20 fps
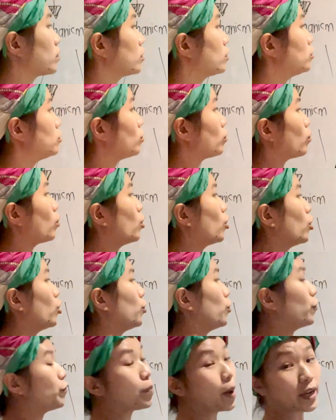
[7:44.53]
So
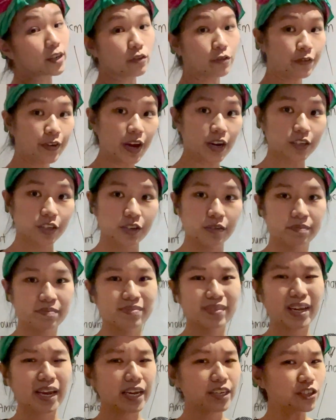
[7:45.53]
you've pegged to fiat,
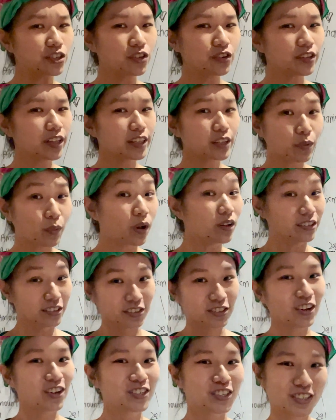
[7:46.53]
and you know that the world is
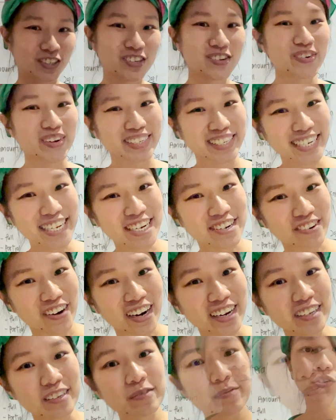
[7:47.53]
not just USD,
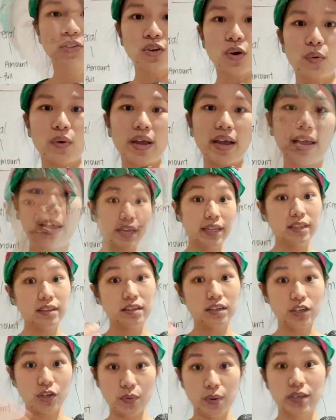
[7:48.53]
right? So in
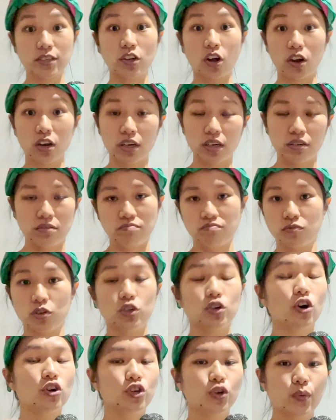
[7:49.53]
the US dollar
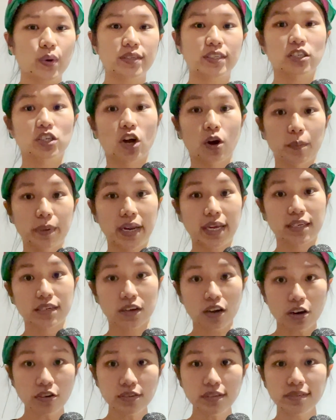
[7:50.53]
or US denominated
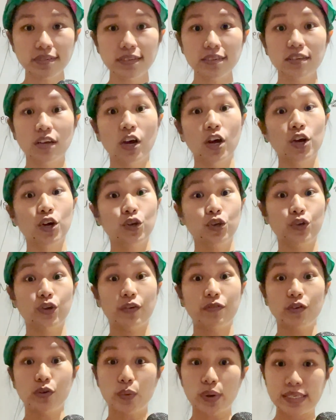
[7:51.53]
currencies, you
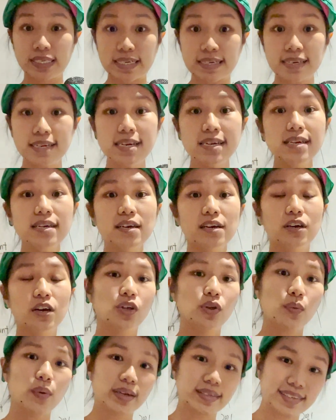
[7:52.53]
have USDT,
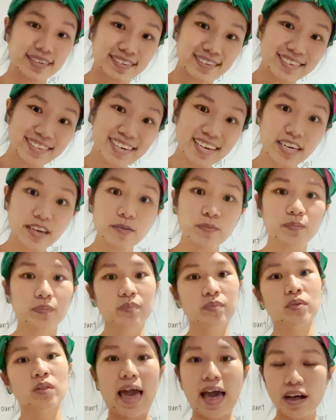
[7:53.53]
USDC,
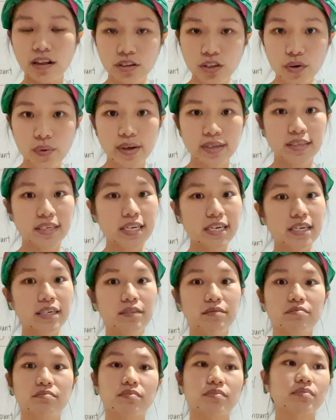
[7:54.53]

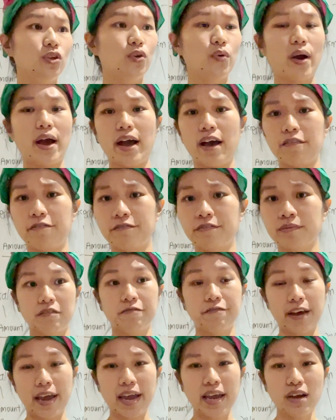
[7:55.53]
LUSD, you have
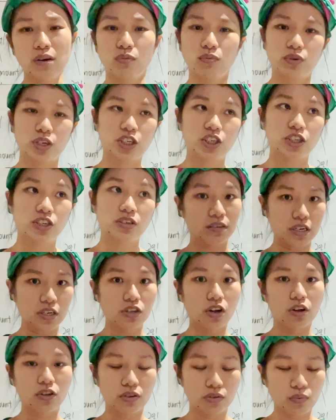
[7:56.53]
FEI, which did
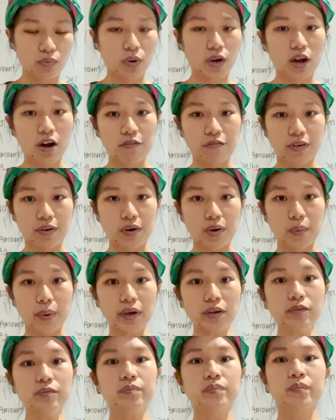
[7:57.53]
not work out very
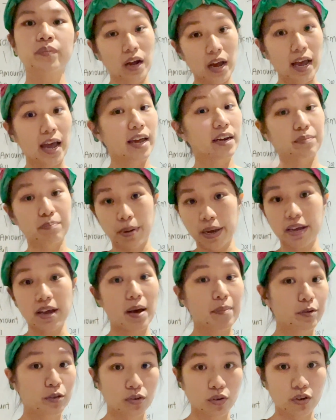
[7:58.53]
well. I had a big
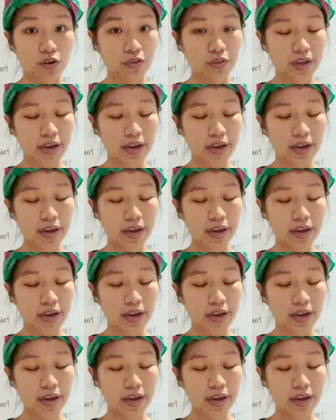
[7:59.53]
episode on